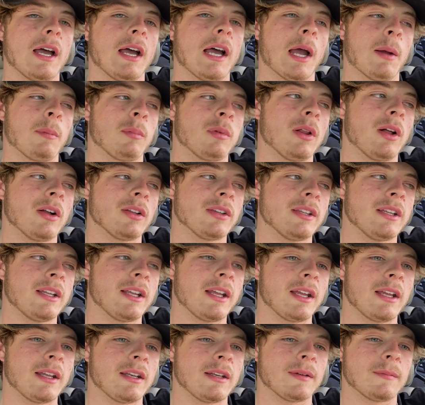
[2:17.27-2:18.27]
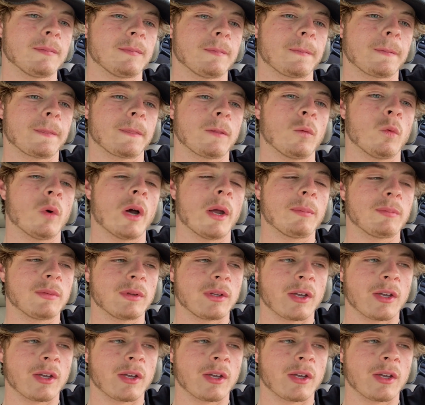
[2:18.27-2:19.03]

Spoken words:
I plugged it in, wiped the